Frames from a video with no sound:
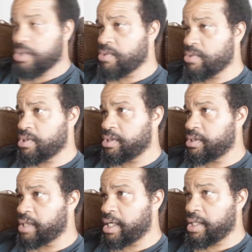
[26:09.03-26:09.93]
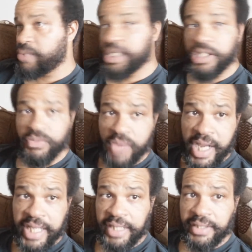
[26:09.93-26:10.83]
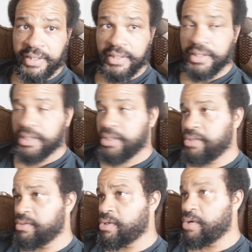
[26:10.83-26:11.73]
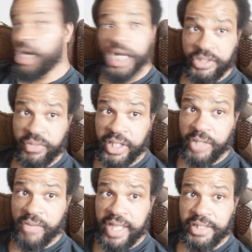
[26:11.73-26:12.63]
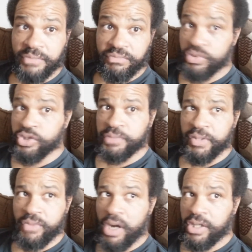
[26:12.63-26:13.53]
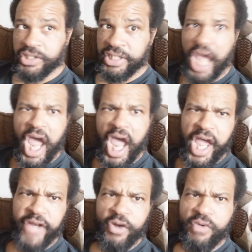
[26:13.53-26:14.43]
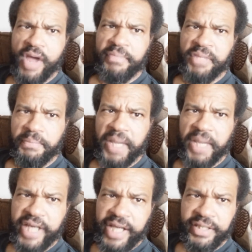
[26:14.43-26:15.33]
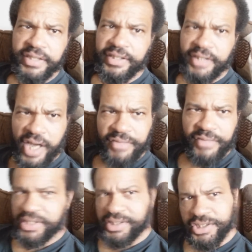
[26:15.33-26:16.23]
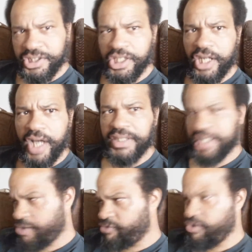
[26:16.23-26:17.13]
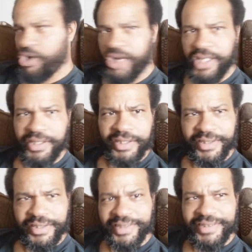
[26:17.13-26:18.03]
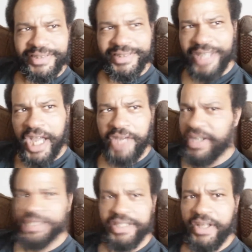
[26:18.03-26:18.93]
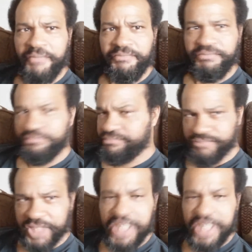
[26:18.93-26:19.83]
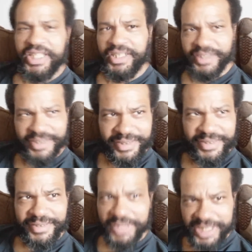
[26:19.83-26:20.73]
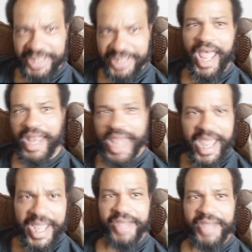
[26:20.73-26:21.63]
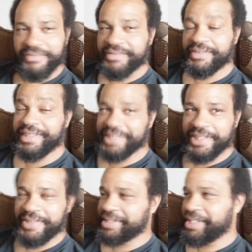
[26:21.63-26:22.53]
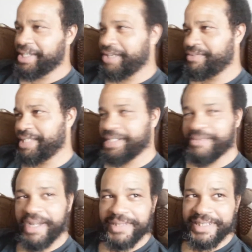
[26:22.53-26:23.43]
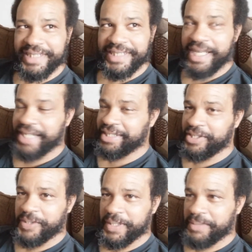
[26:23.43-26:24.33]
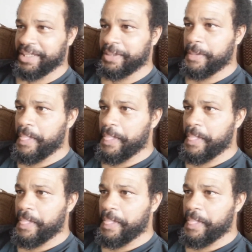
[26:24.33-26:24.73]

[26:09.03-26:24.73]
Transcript: or uh, Winky Wright. You know, unless Winky Wright rules me wrong and says, "Hey, don't rob me of payday." Oh, shit, I'll take on Floyd. Hmm. I could fight till I'm sixty with the style I have, you know, Winky are right to say that, you know what I mean?